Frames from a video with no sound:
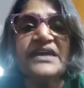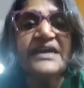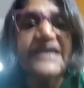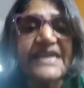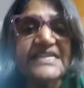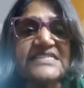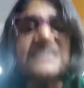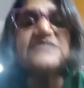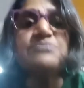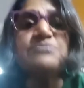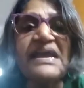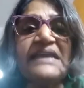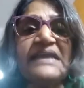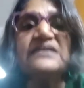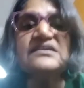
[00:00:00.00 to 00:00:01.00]
It's just
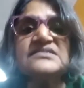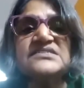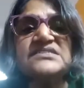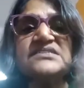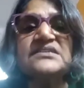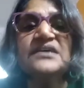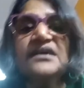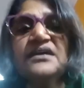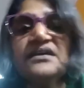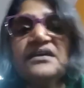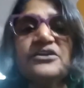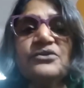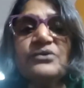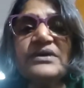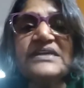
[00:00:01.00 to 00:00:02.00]
mindless you
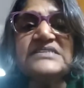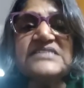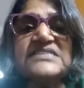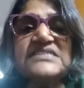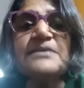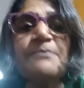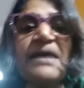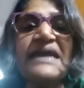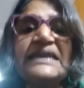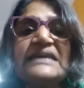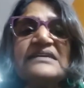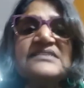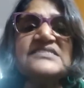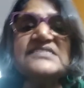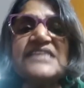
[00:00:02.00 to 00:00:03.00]
know it's just a
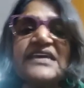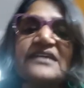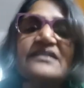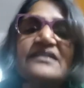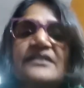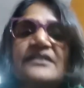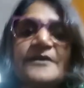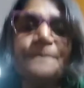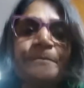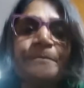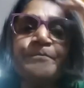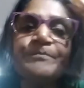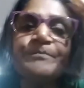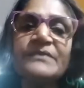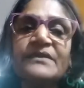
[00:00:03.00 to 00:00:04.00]
mindless thing
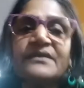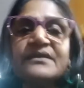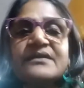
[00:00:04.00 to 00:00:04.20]
true